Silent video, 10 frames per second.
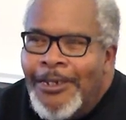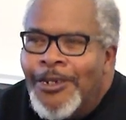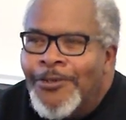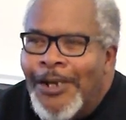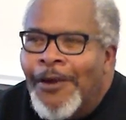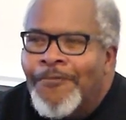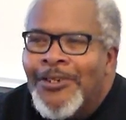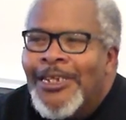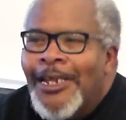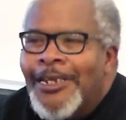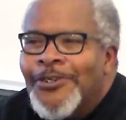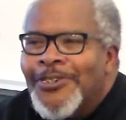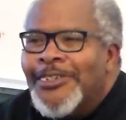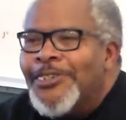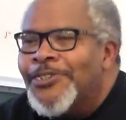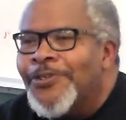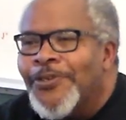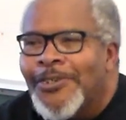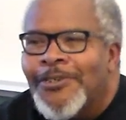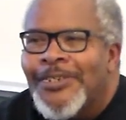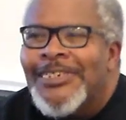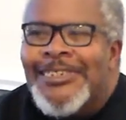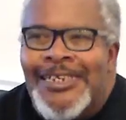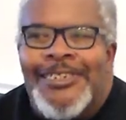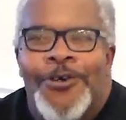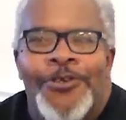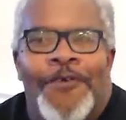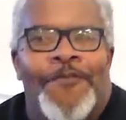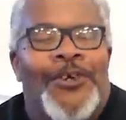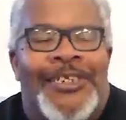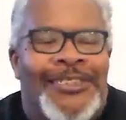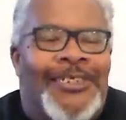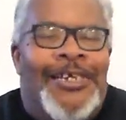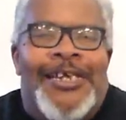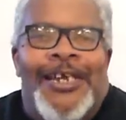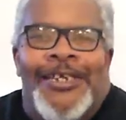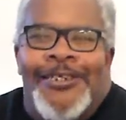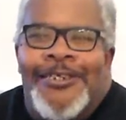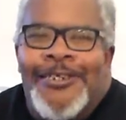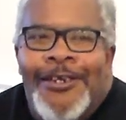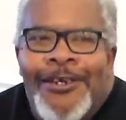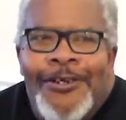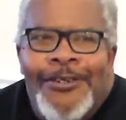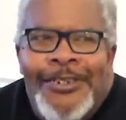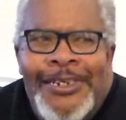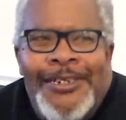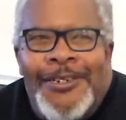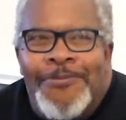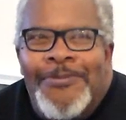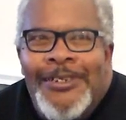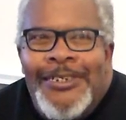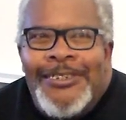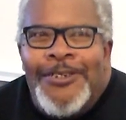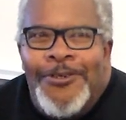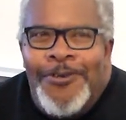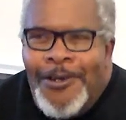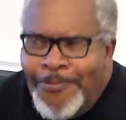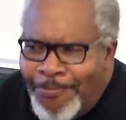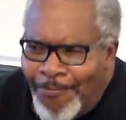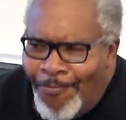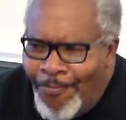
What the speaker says: you know, I really like your t-shirt. It's that tone of voice, and you think, damn. So